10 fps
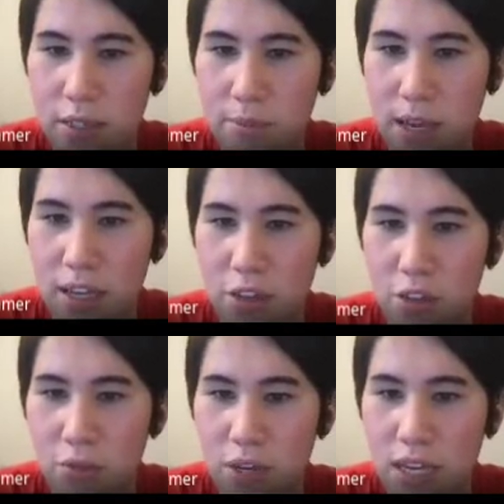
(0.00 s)
to make
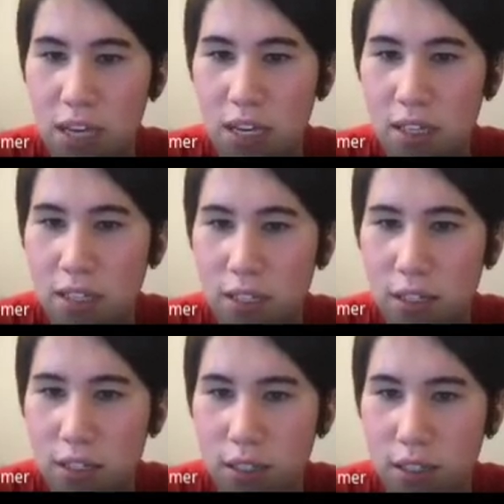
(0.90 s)
3
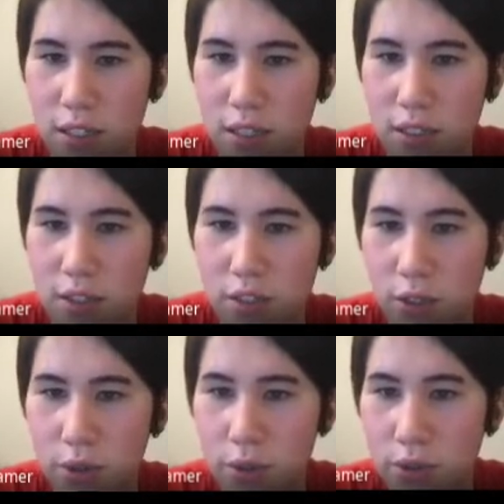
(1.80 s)

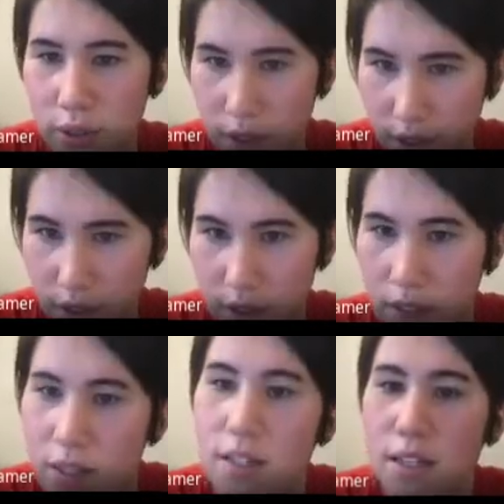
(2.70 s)
new
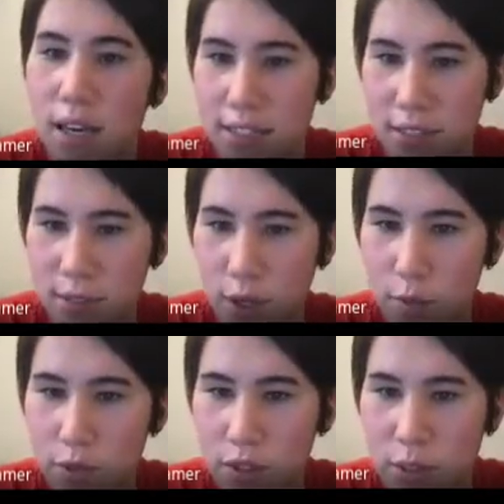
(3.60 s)

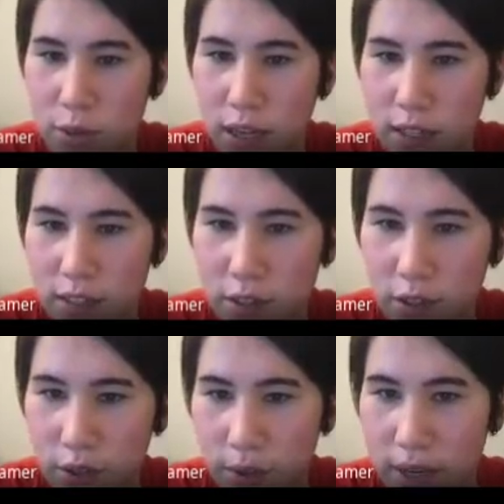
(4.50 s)
isotopes. So this one has
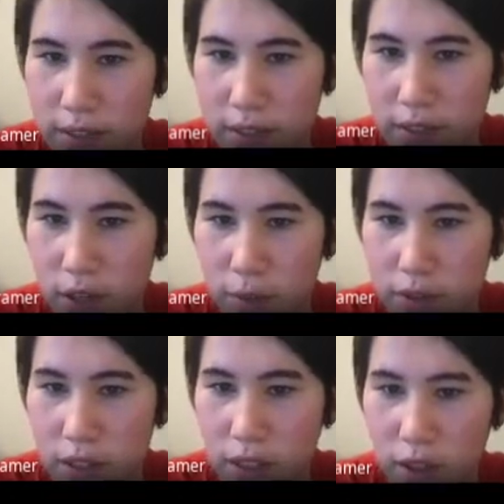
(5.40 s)
2
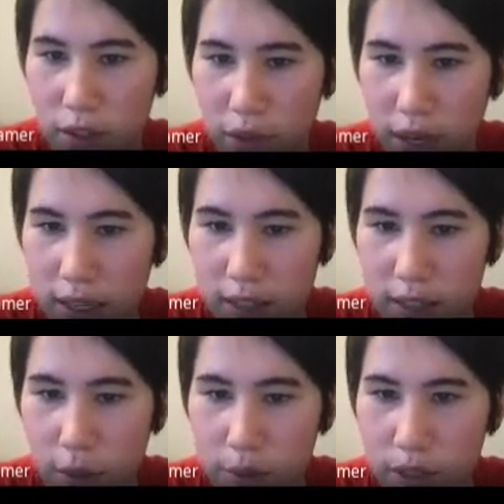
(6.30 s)
isotopes, 3
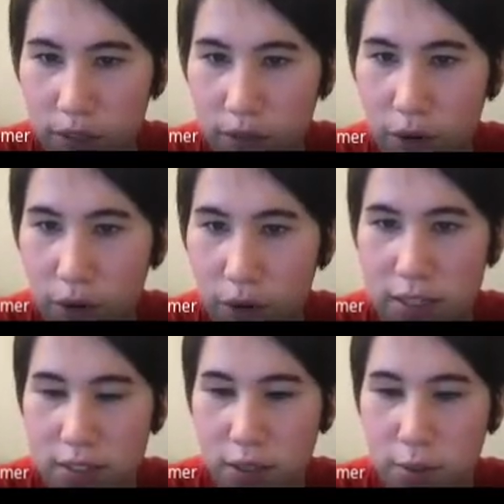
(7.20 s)
isotopes, and
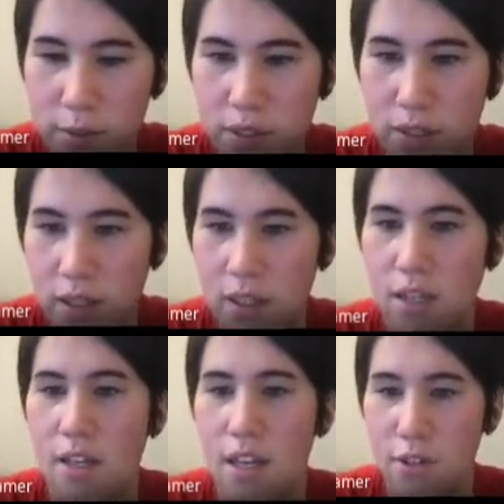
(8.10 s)
4 isotopes.
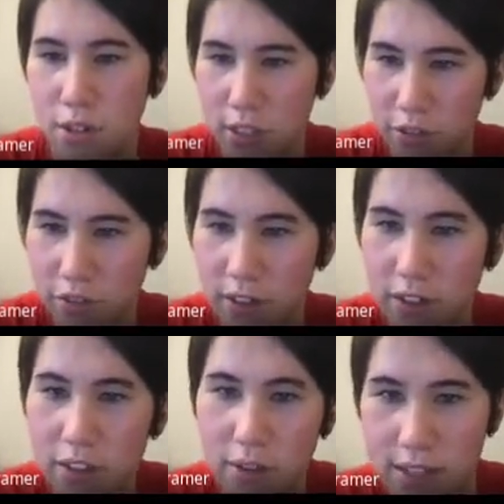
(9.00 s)
And you're going to
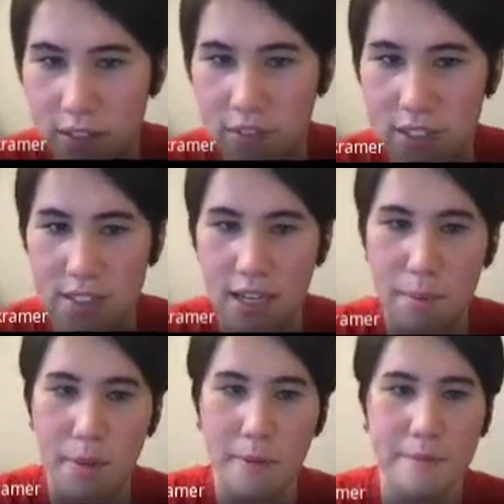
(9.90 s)
fill in the rest of this
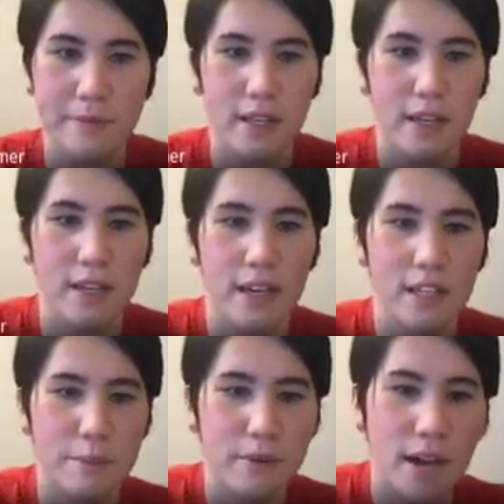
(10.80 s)
table.
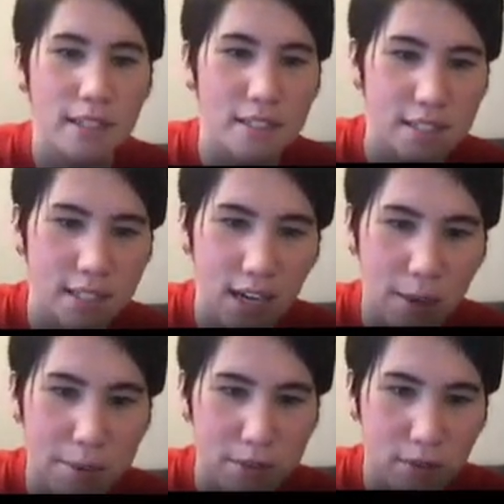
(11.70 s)
And the practice
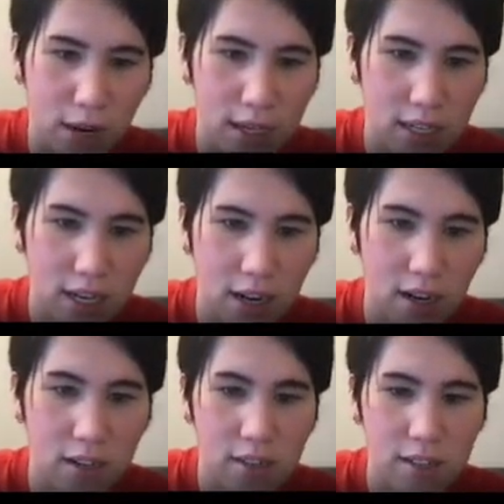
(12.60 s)
tab is right
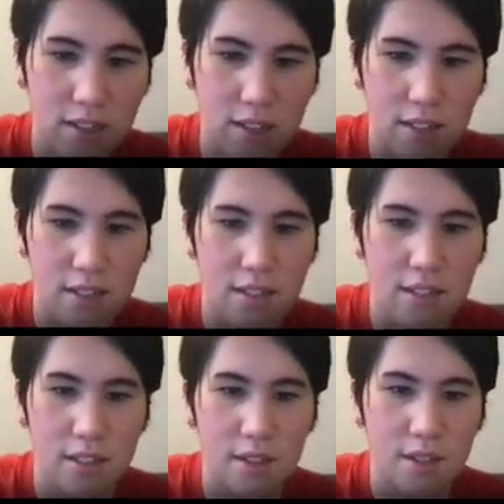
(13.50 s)
here.
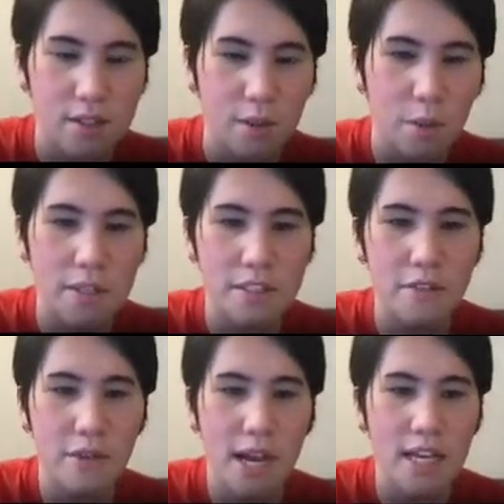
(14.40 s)
So once
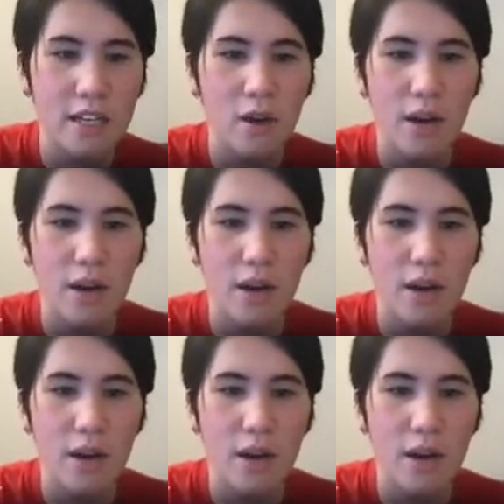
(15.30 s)
you're ready, go